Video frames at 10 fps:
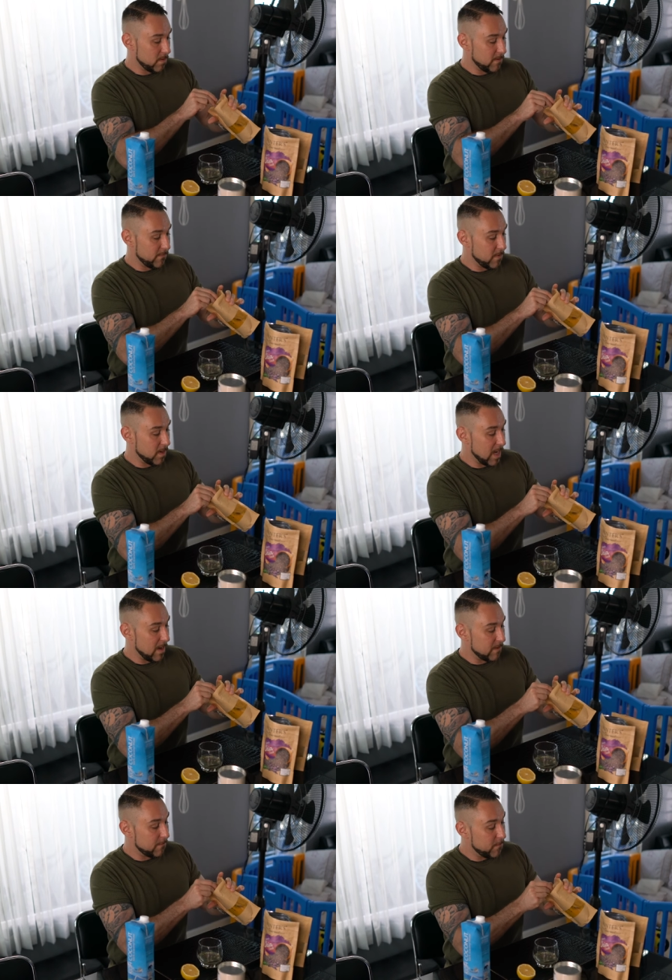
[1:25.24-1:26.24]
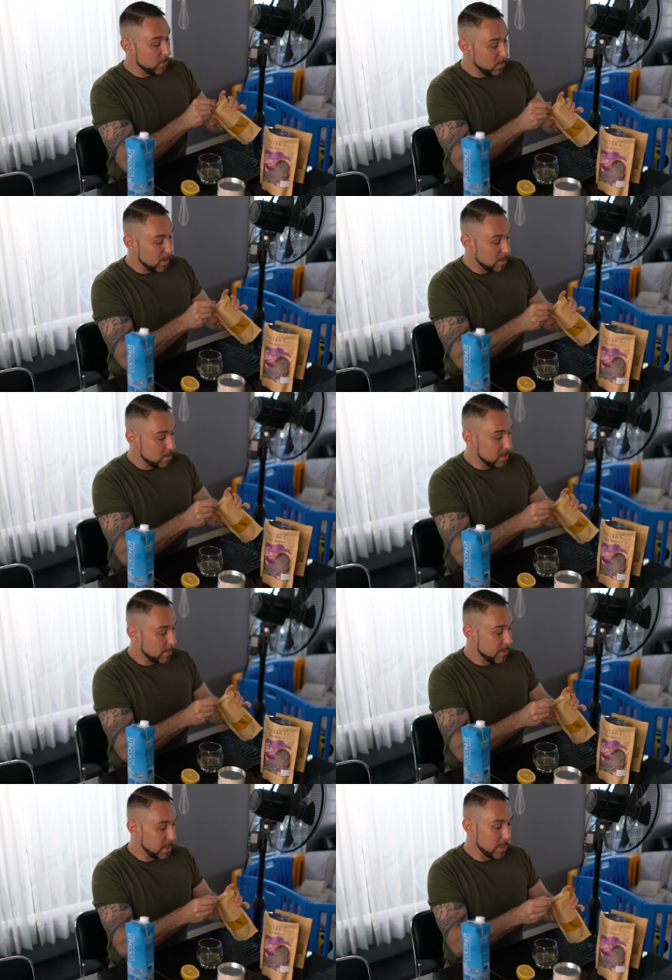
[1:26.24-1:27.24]
if you're not having food with it or
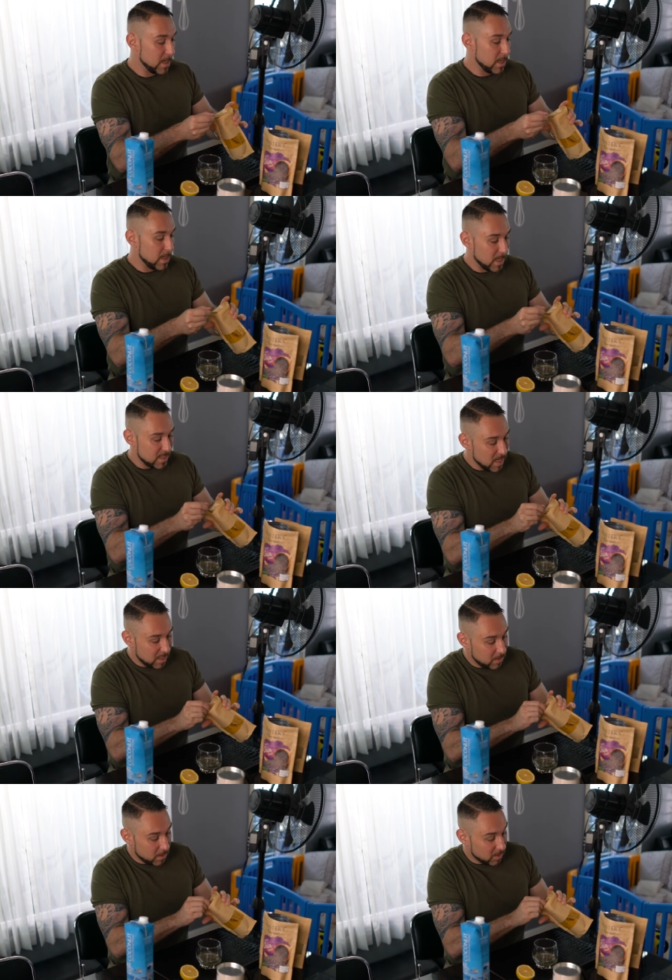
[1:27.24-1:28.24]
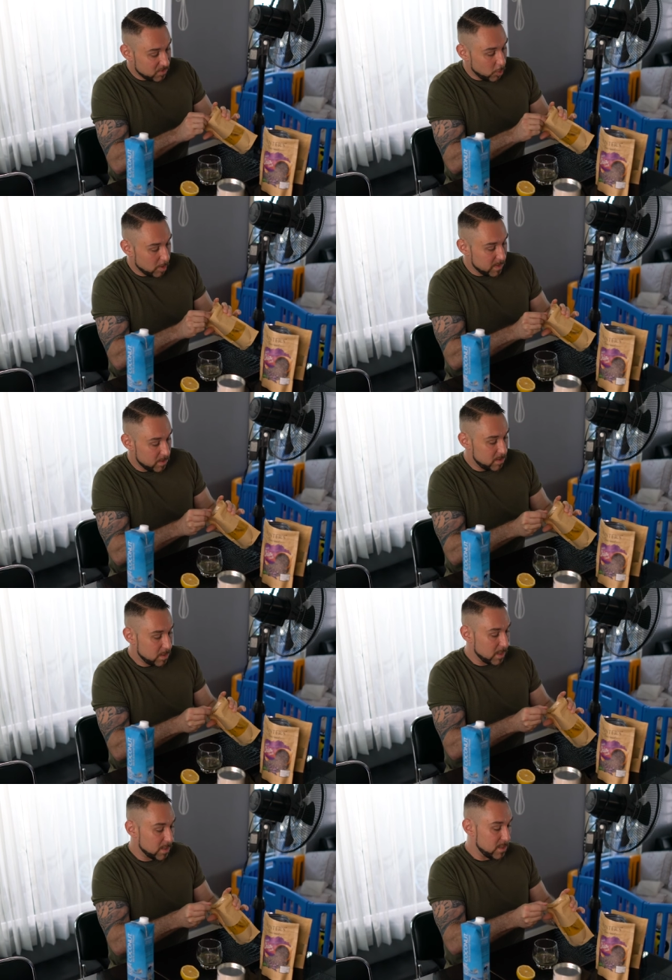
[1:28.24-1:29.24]
something, it's not going to absorb. You're just
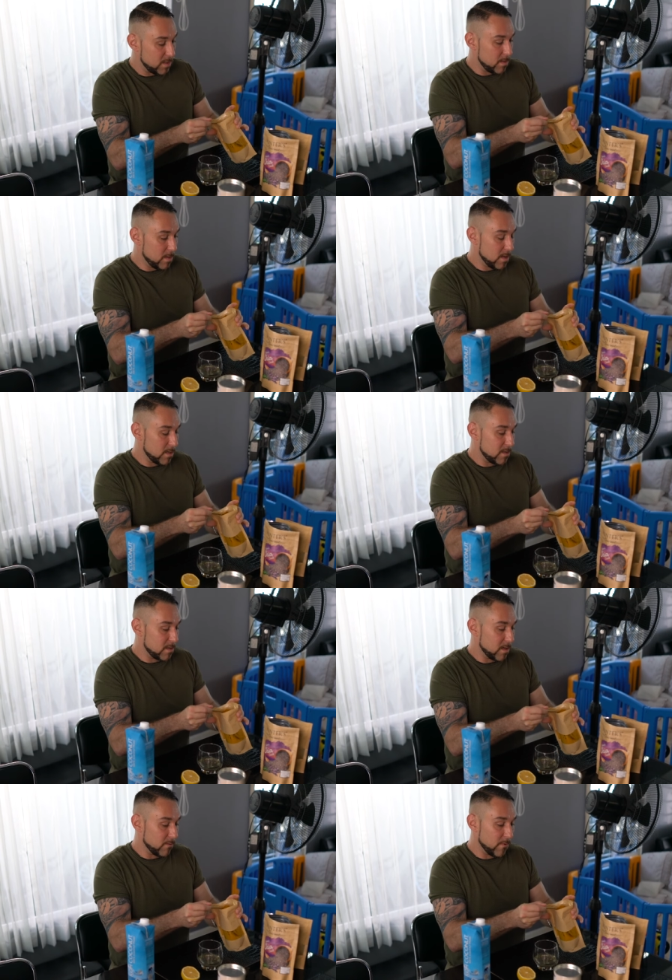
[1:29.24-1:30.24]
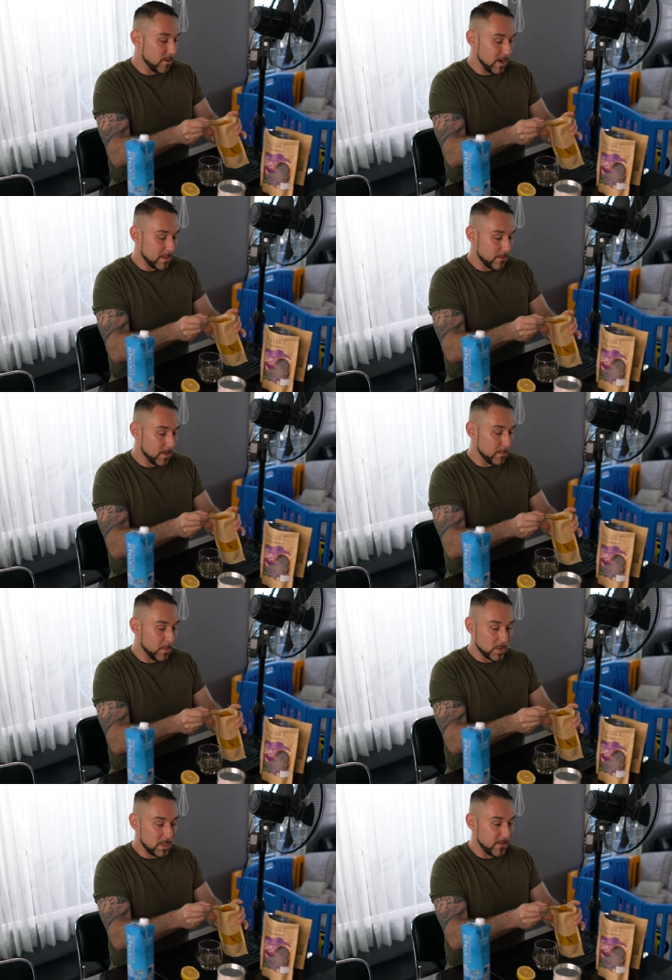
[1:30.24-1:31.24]
going to it's just going to run right through you
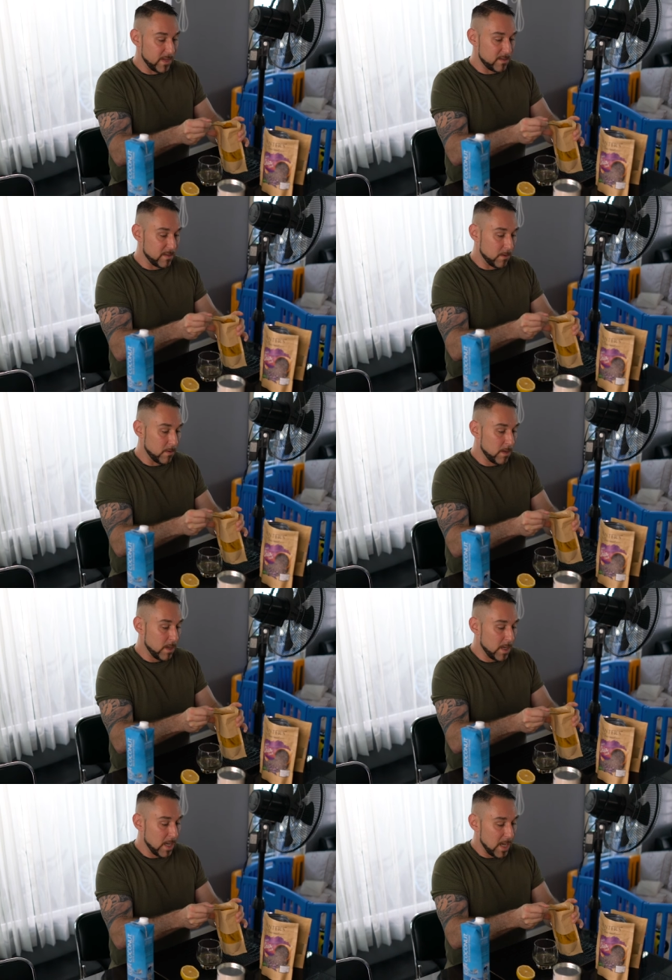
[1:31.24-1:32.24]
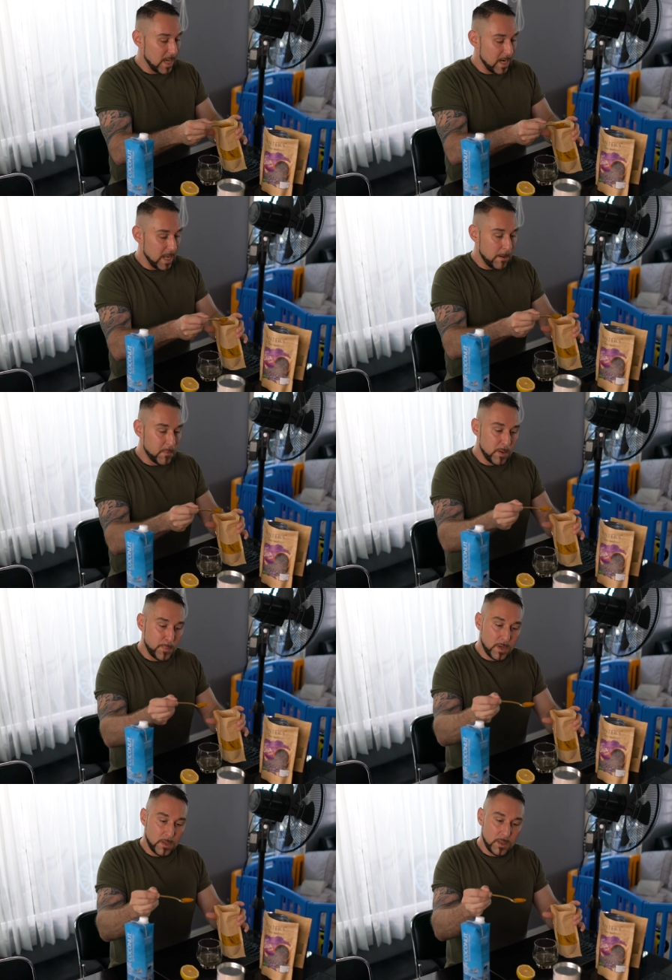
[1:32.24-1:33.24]
most of it. So and I'm going to
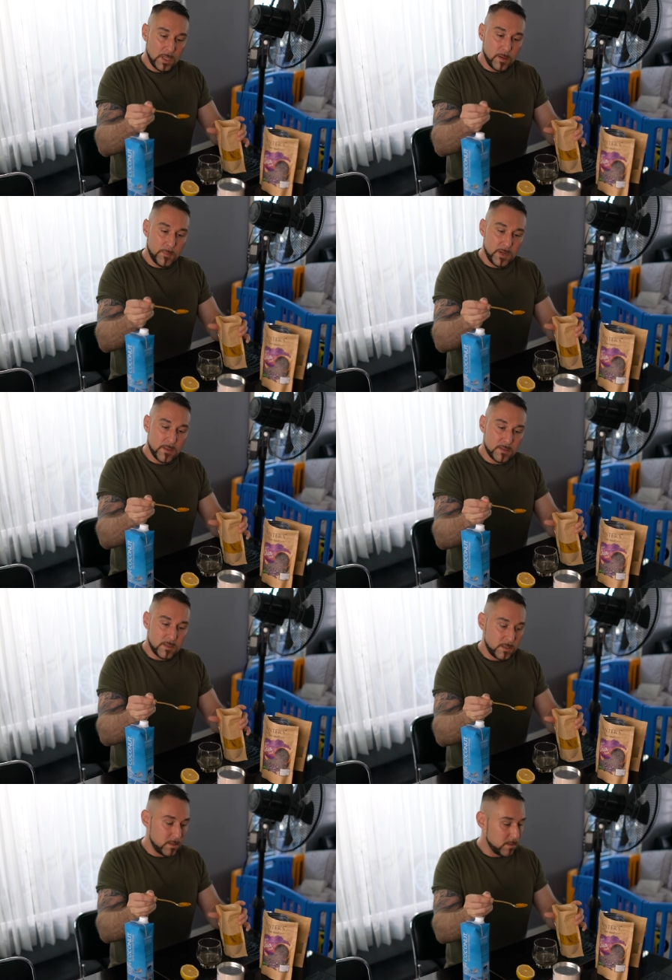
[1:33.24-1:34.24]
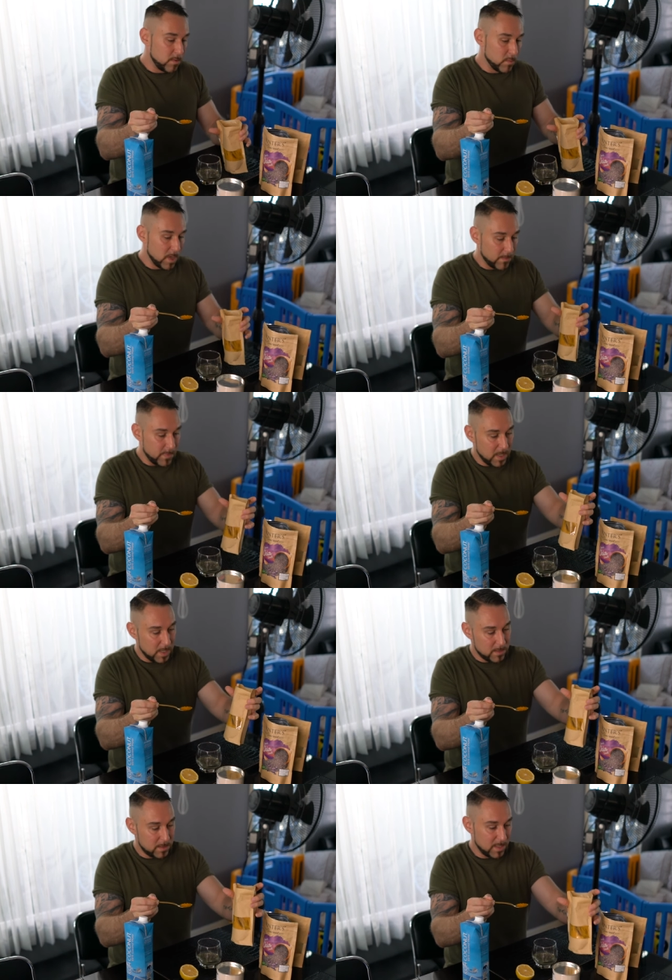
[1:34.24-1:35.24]
put a little bit of this turmeric
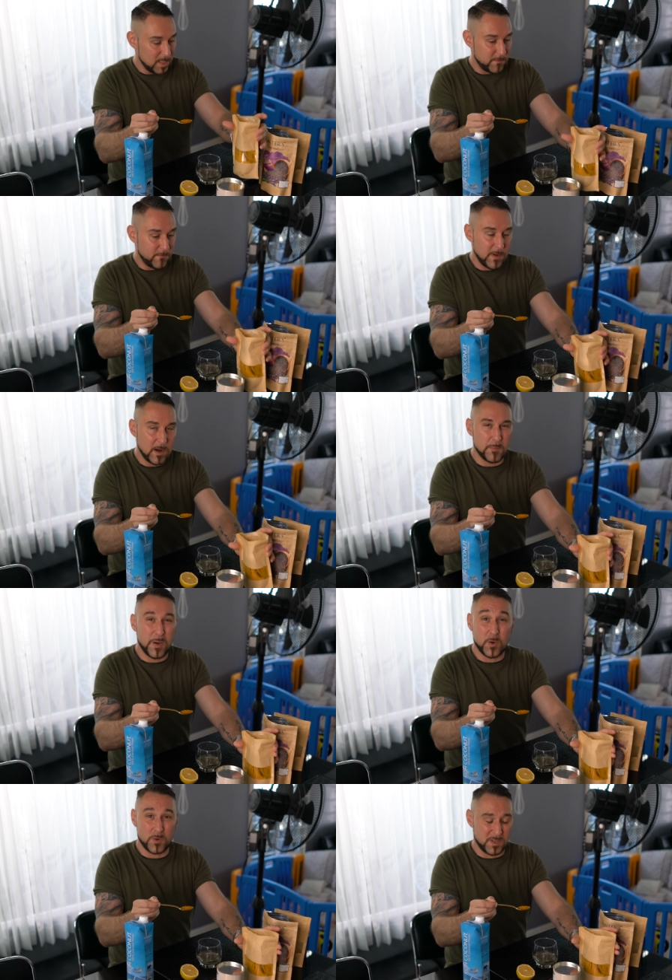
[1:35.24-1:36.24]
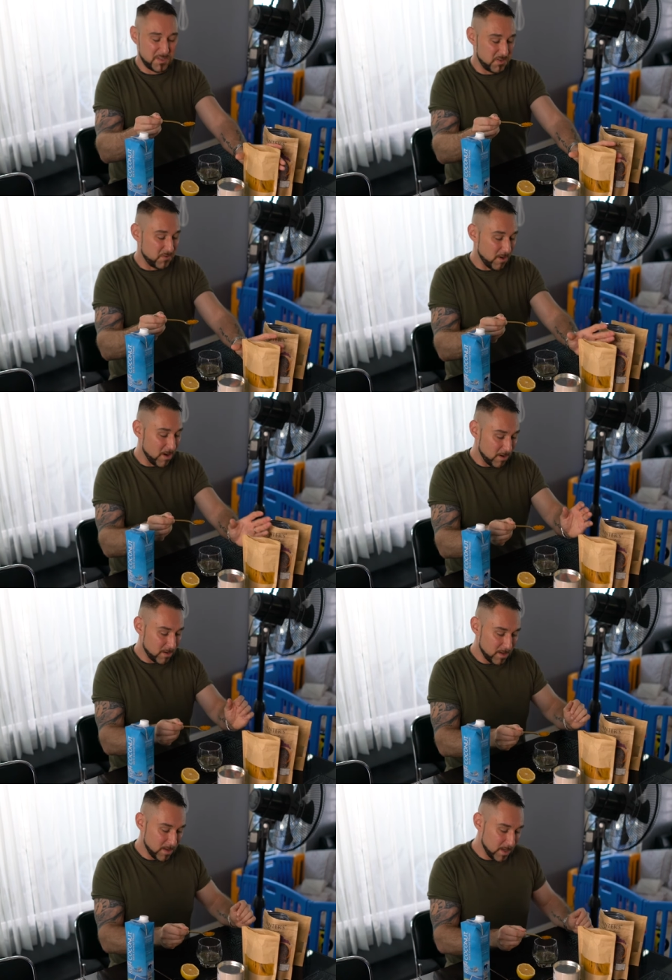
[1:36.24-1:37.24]
because it's very potent. It's
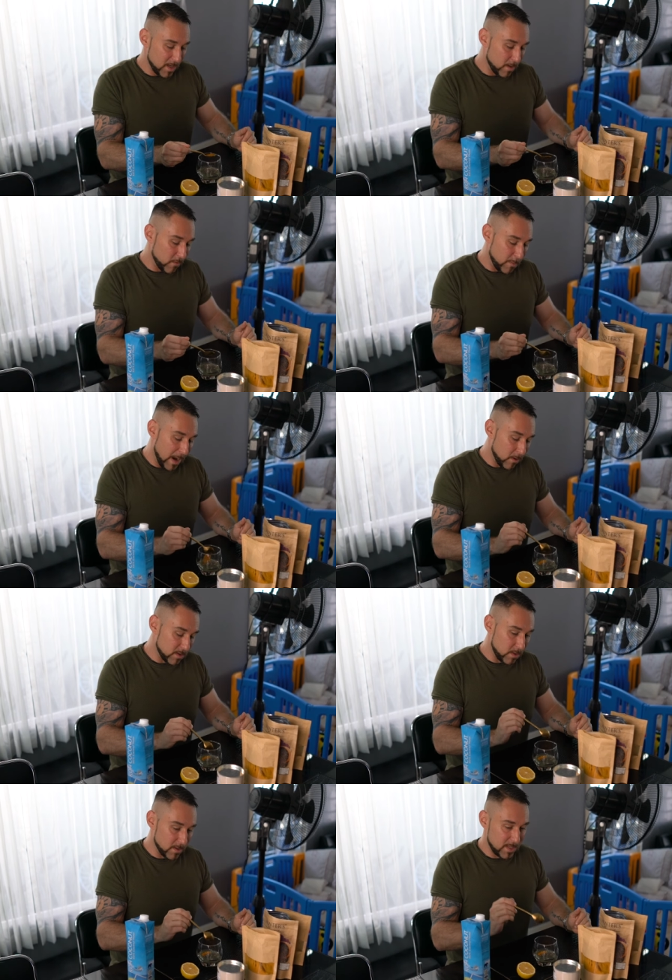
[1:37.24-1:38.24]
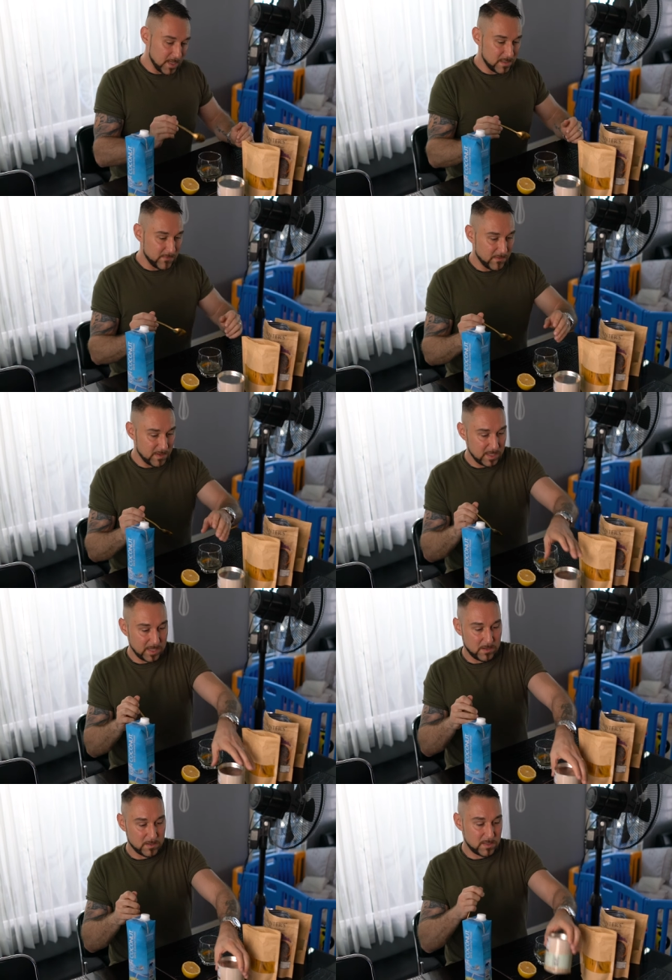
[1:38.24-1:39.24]
strong. It overpowers all the taste of everything
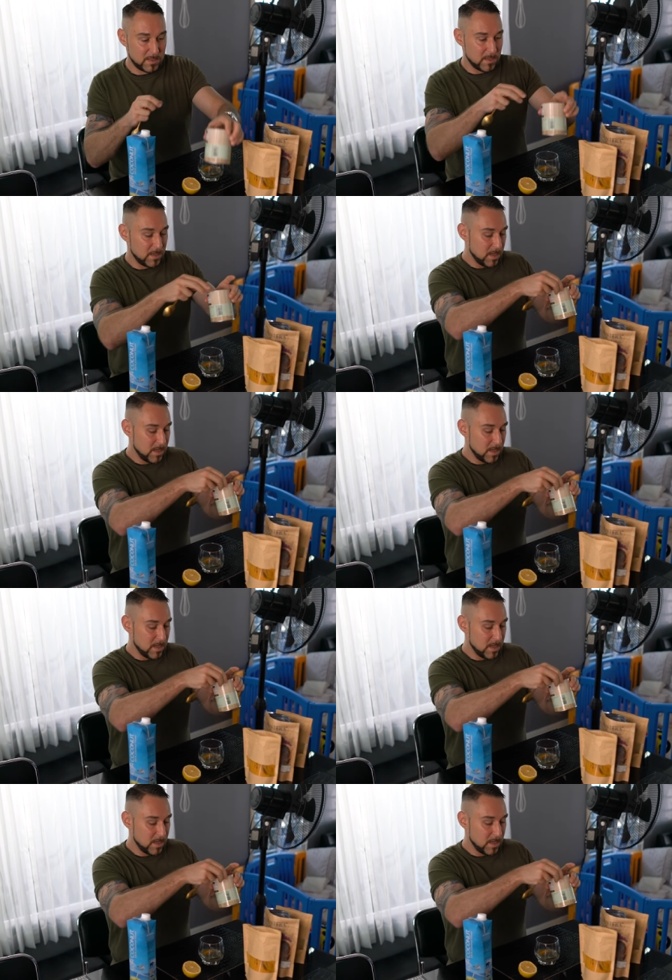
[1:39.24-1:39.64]
else.